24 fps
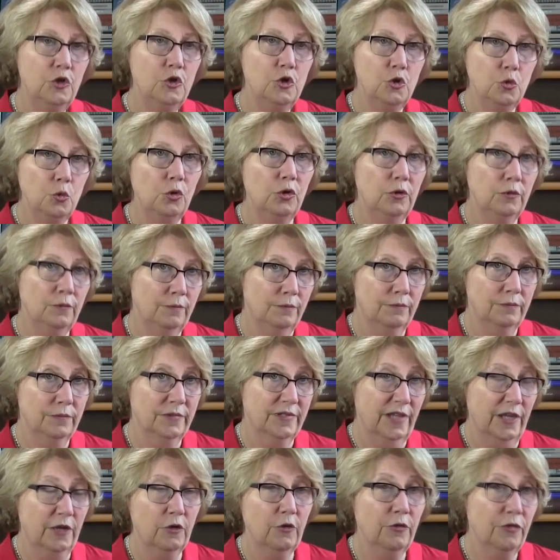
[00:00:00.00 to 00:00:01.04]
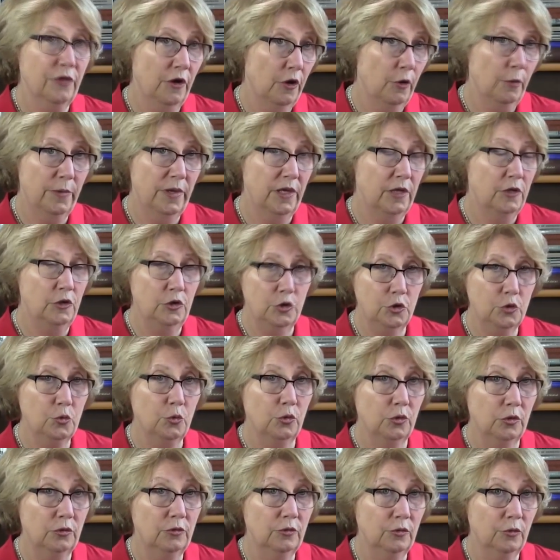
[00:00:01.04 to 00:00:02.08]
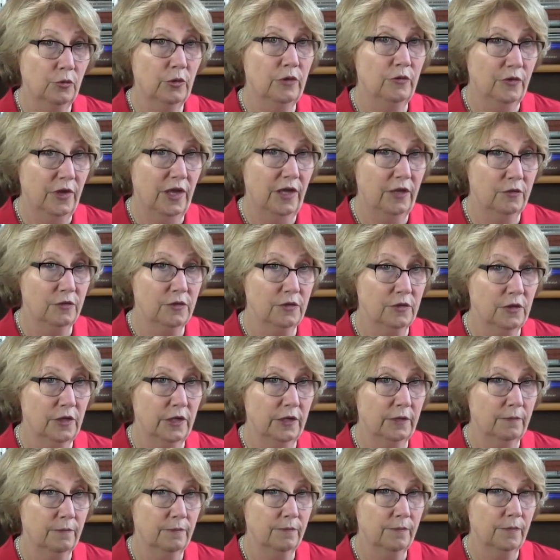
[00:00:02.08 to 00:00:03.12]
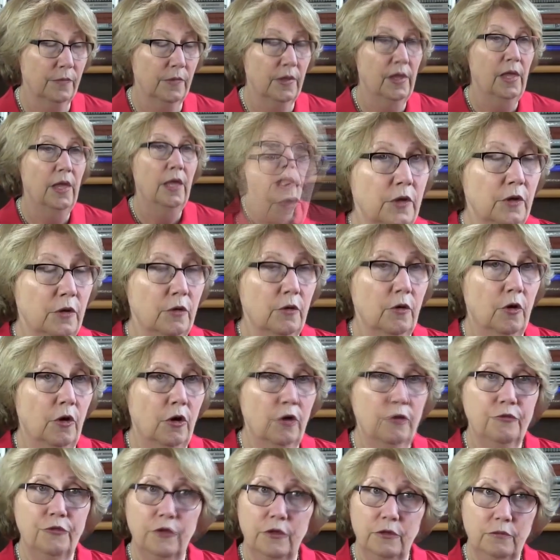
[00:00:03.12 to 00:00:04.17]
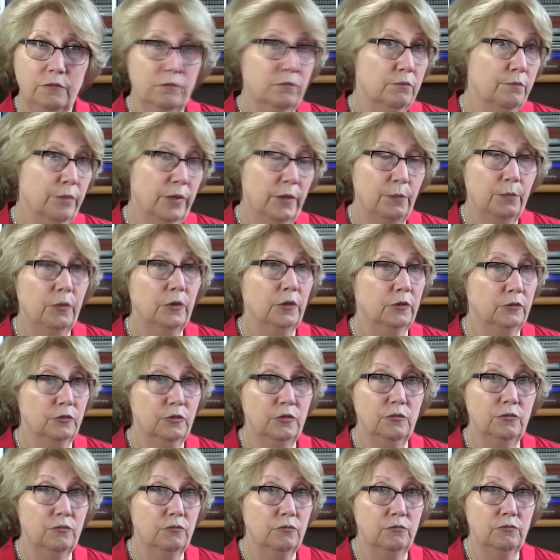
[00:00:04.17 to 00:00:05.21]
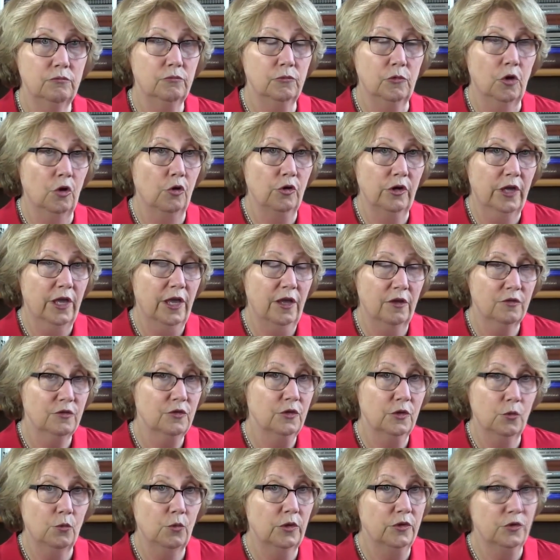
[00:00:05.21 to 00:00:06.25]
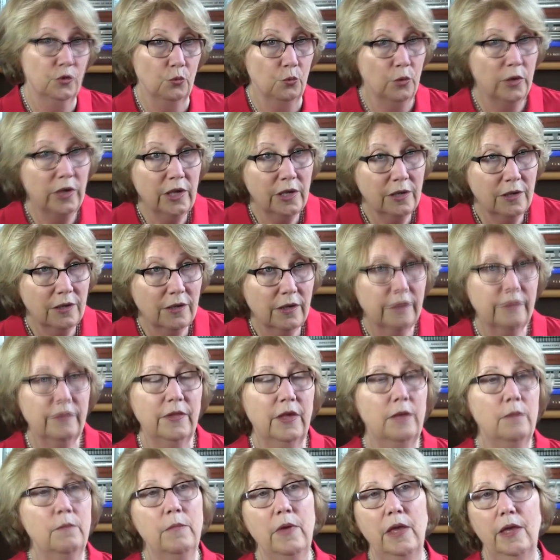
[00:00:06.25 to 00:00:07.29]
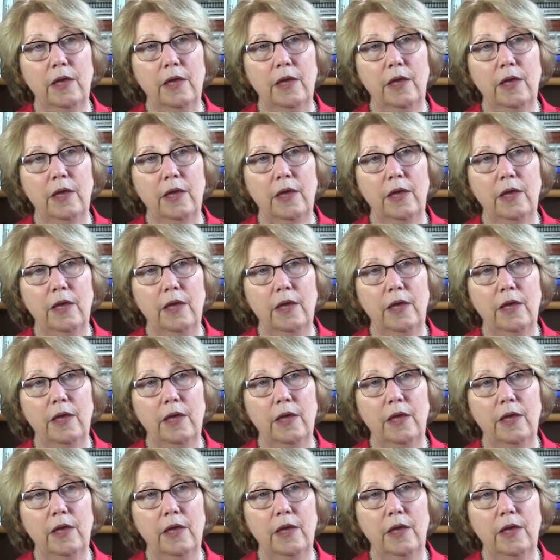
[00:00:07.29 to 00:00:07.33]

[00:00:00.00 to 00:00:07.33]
usual psychotherapy and usual grief counseling. There often people go to counseling once a week, and they